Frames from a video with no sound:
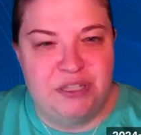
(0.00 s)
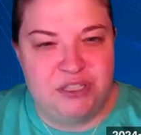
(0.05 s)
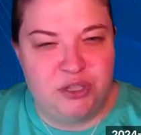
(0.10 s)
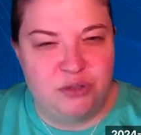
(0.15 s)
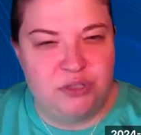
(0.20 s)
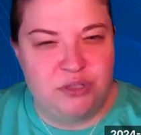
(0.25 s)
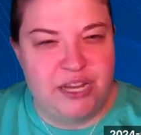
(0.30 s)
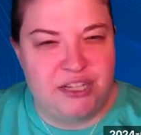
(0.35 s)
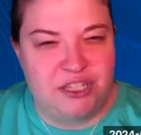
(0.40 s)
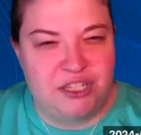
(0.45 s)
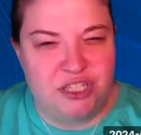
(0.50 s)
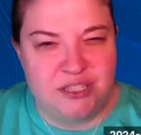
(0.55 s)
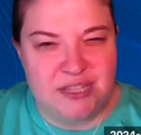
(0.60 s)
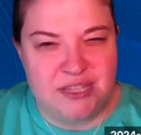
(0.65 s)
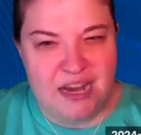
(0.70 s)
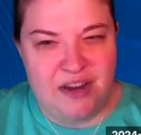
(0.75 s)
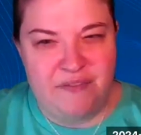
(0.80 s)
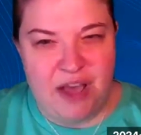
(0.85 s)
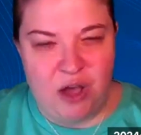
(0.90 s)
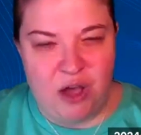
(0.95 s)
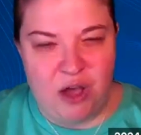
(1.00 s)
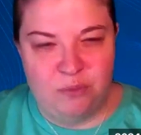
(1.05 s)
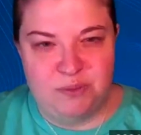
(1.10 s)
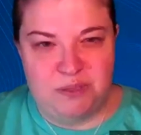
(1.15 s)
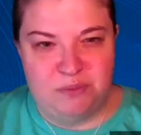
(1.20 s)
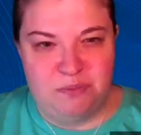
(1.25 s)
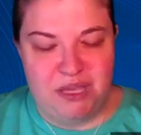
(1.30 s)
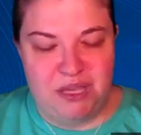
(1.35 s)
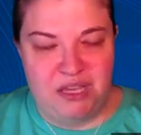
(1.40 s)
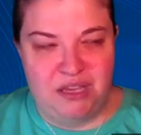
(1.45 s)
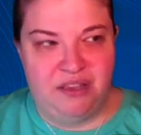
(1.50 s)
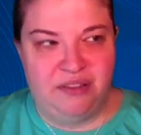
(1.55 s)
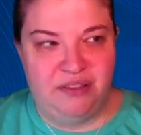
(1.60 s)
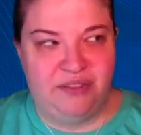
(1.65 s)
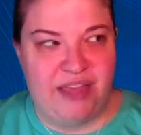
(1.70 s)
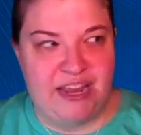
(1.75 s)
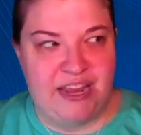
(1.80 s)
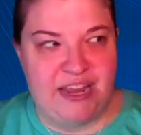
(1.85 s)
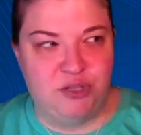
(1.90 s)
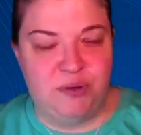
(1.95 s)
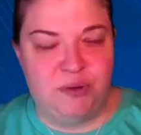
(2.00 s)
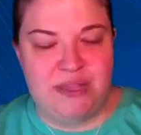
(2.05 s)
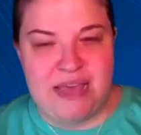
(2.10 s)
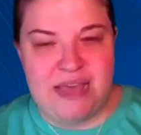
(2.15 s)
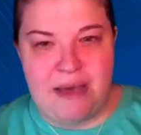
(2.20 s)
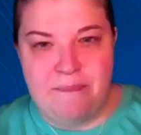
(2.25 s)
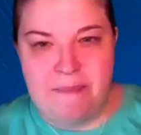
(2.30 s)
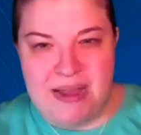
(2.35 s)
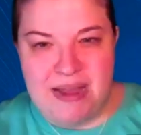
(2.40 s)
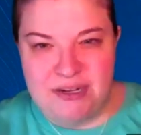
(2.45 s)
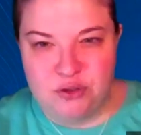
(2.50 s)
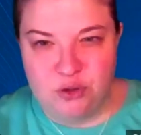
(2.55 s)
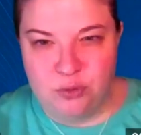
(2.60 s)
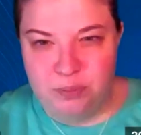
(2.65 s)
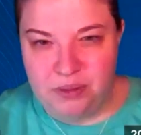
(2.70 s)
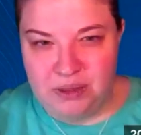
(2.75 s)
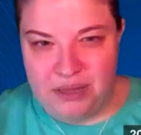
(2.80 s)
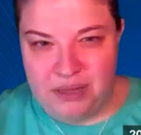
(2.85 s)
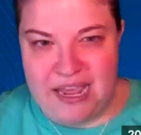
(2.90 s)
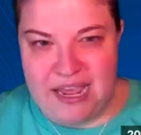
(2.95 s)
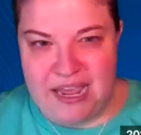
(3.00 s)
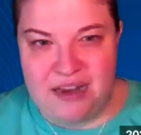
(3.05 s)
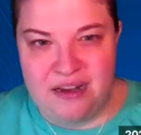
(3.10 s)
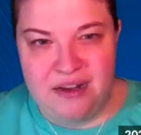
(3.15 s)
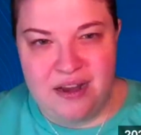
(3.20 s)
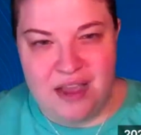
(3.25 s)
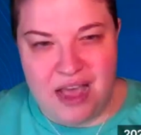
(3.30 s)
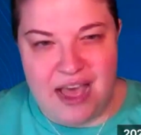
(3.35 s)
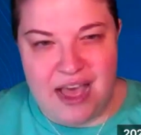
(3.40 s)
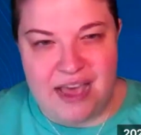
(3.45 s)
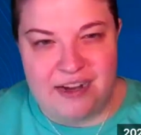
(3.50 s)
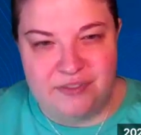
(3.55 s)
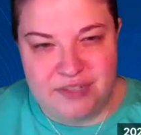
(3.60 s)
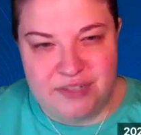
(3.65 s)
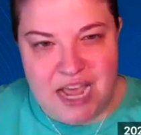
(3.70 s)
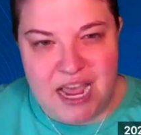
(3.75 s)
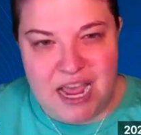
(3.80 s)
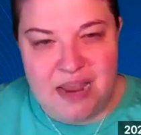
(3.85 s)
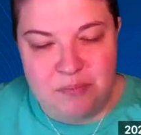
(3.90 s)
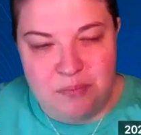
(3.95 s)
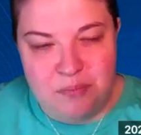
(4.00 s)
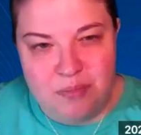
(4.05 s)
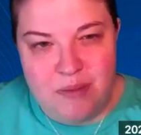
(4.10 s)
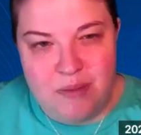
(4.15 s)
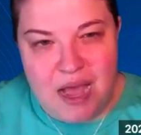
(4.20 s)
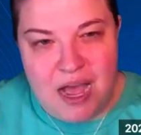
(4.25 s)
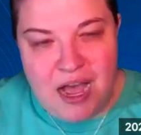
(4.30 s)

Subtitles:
So it just kind of helps me, like, doing that mental plan ahead of time.